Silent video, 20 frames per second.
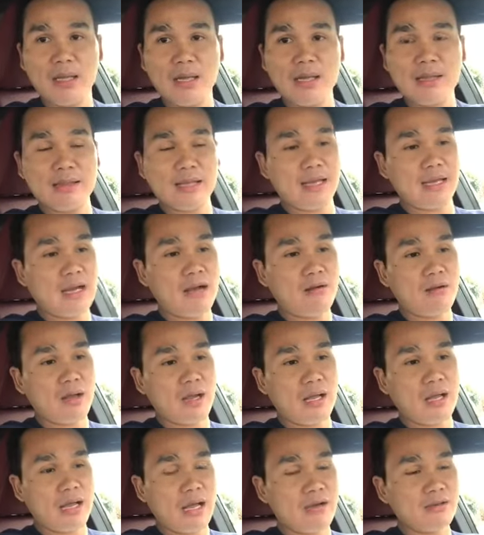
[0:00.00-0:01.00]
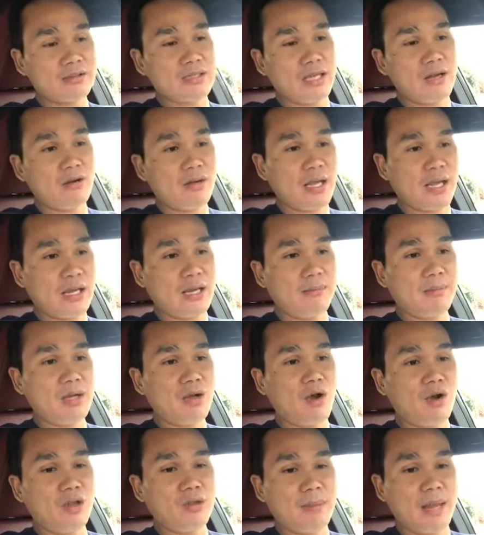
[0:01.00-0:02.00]
Then I'll say, okay, let me
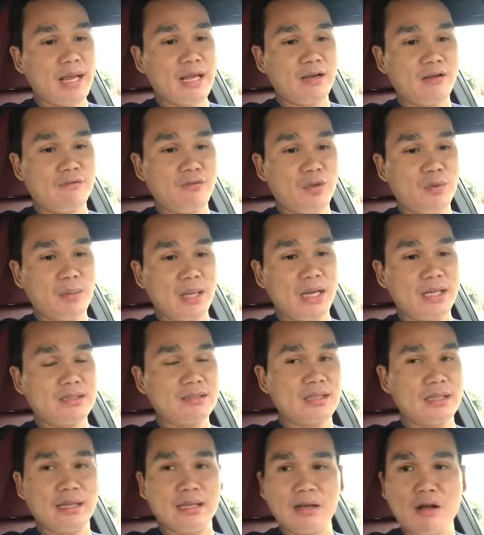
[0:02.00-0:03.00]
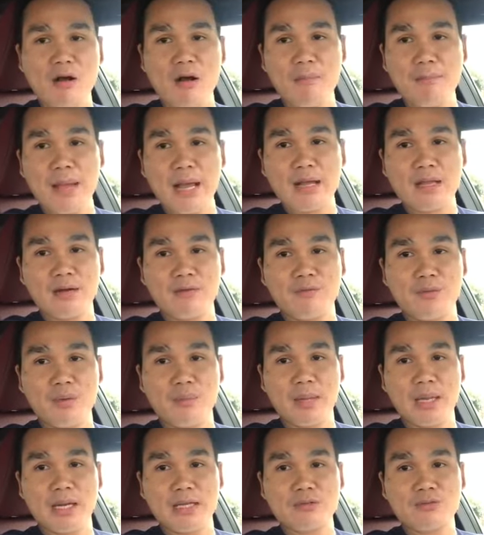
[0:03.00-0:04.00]
call you back in a few minutes, and then call him back in a few
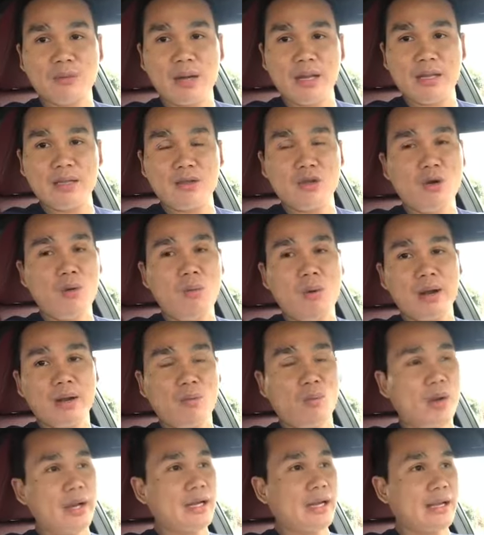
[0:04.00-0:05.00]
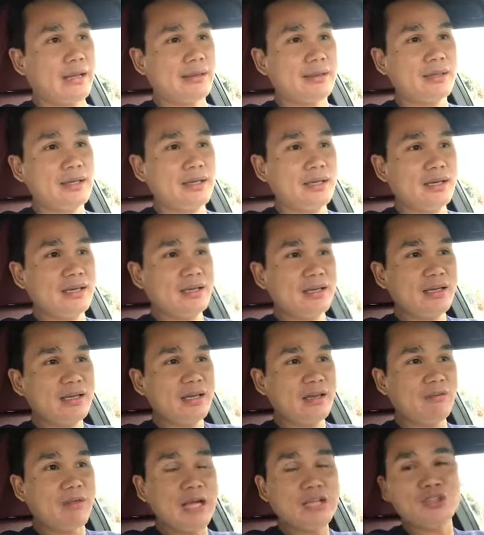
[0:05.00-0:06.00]
minutes, right? You don't want to wait. Like,
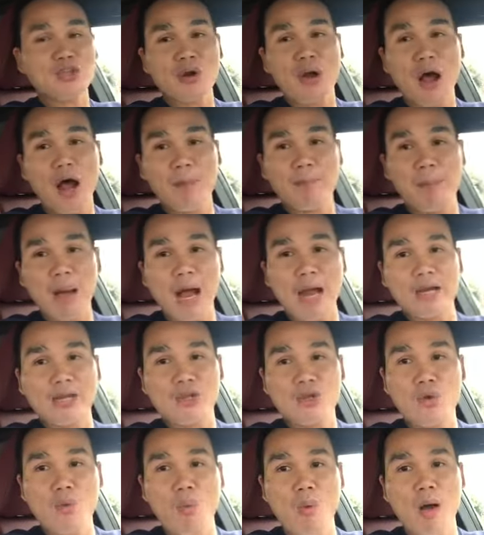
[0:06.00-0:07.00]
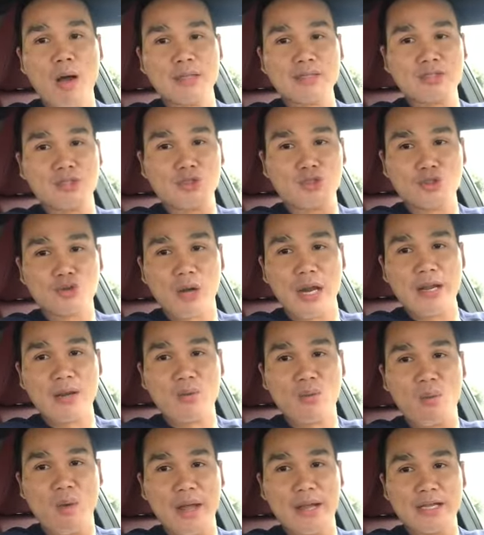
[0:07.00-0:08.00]
if that's your hot buyer, you want to strike
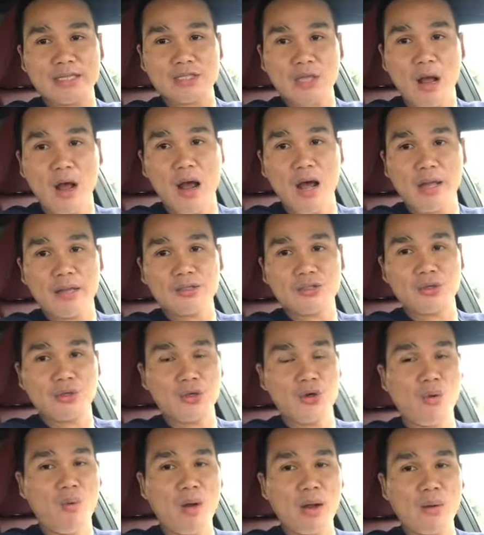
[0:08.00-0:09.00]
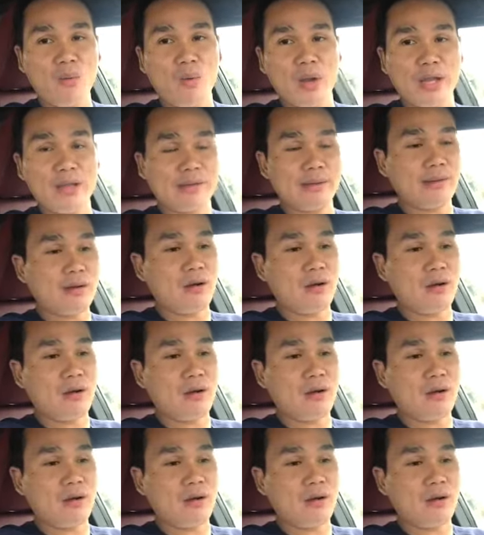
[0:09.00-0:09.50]
when it's hot. So you don't want to wait,